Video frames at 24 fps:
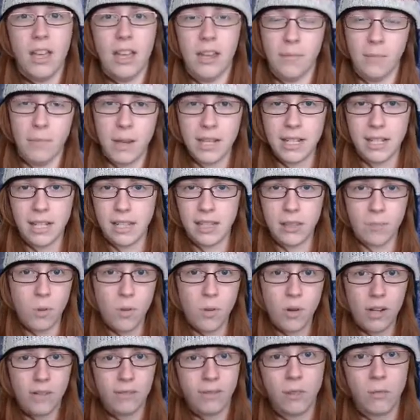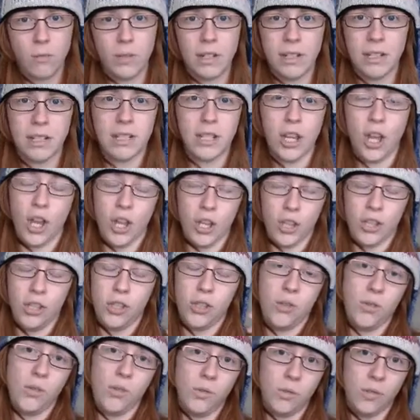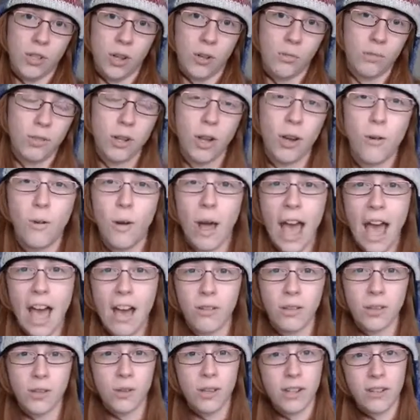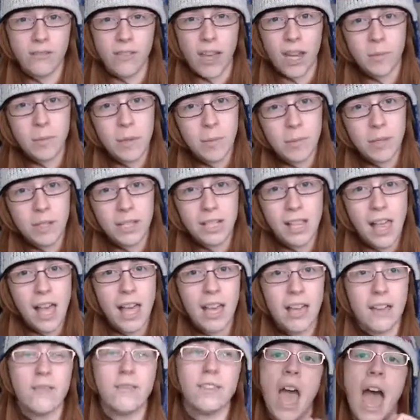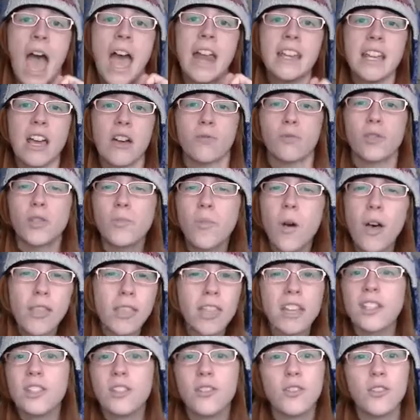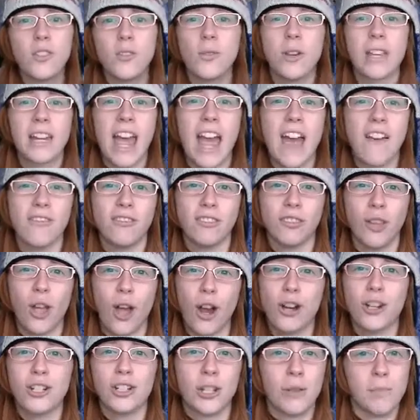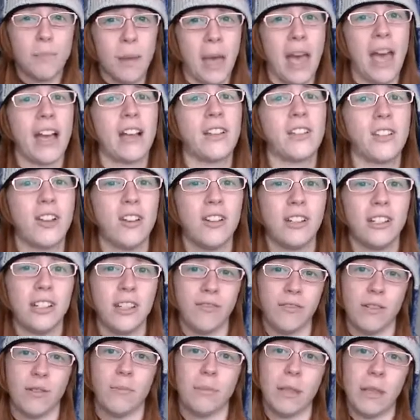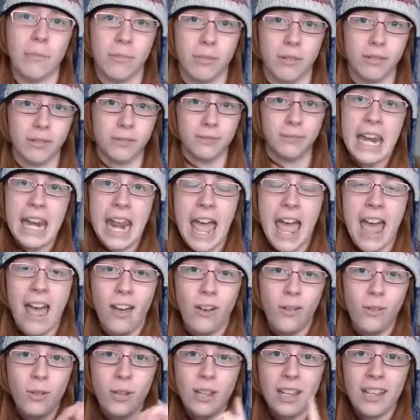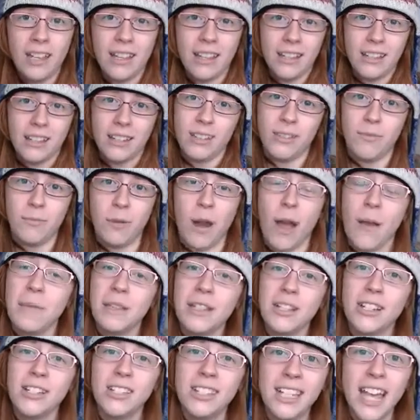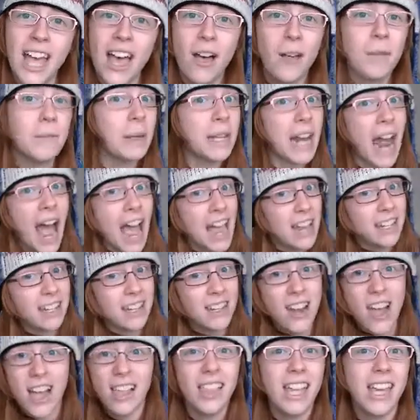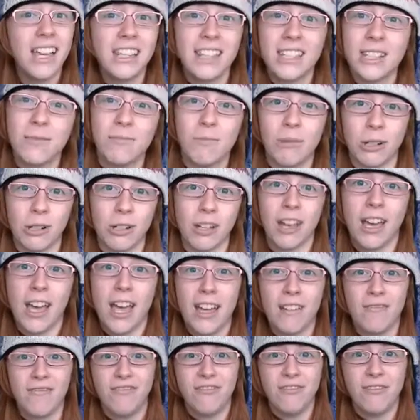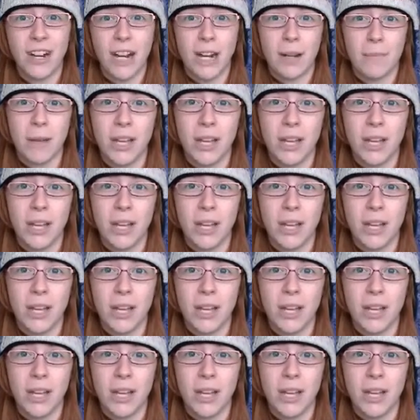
and basically the point of it was you don't know how you can affect people's lives and how small things you do can have large impacts on different people. Now, probably couldn't tell, but I did not like this book very